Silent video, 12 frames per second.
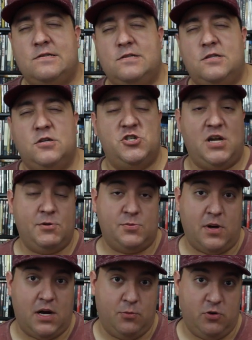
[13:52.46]
the James
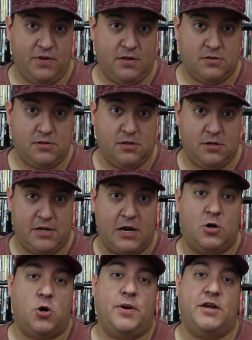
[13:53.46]
Bond movies, the
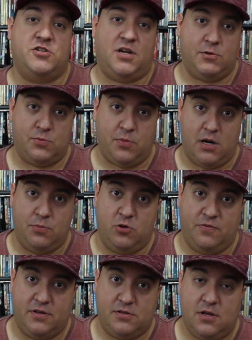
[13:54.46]
Daniel Craig James Bond
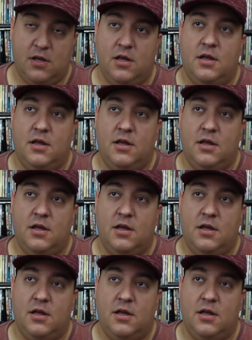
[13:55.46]
movies.